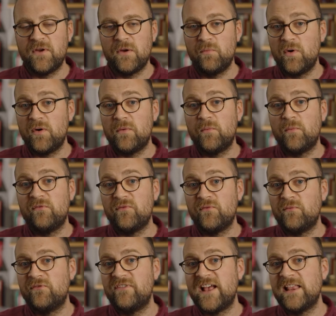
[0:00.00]
and what
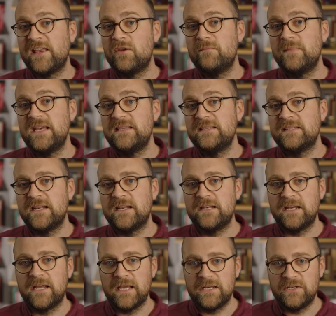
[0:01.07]
value means in
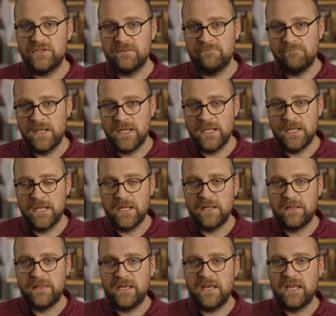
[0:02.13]
education,
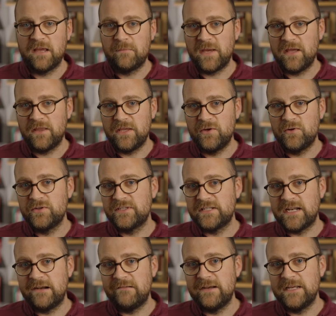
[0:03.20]
thinking about the
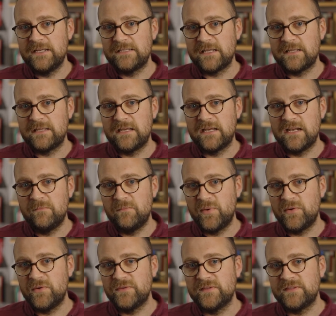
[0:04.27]
ordinary is, I think, an
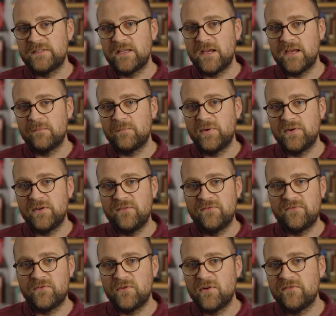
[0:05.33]
important starting point
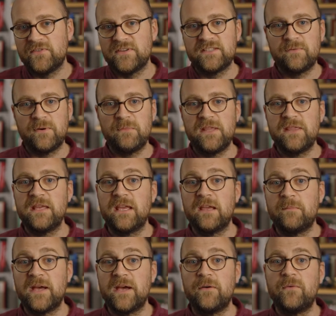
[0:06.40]
for all of us when we think
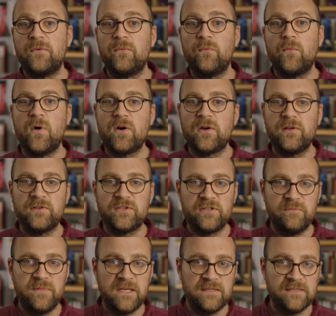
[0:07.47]
about what culture
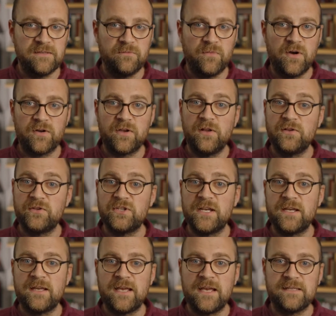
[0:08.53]
means and what
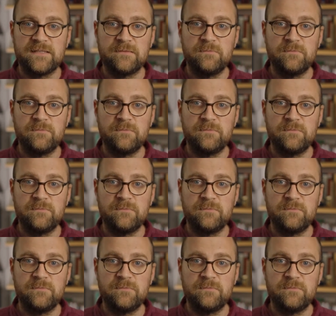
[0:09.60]
culture has